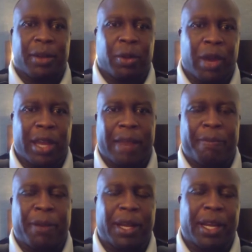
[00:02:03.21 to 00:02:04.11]
the way they
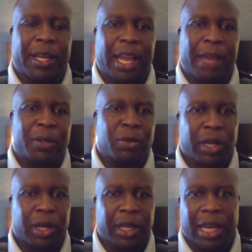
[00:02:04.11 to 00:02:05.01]
play that game is
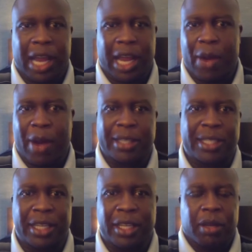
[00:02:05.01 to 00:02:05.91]
really how I
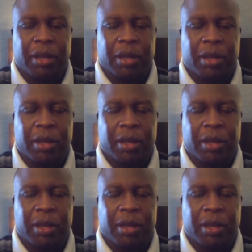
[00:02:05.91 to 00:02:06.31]
see them